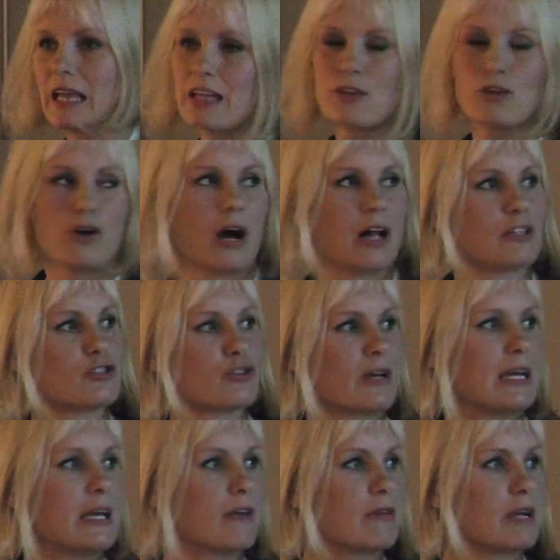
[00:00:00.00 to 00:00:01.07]
that to culture
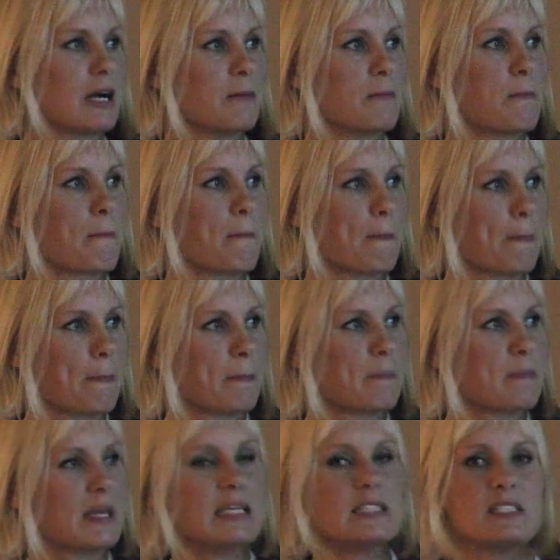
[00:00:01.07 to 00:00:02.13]
area.
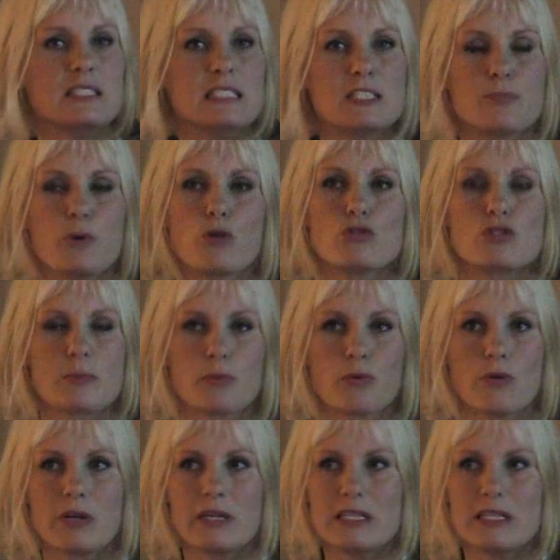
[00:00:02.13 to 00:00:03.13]
It's disposable.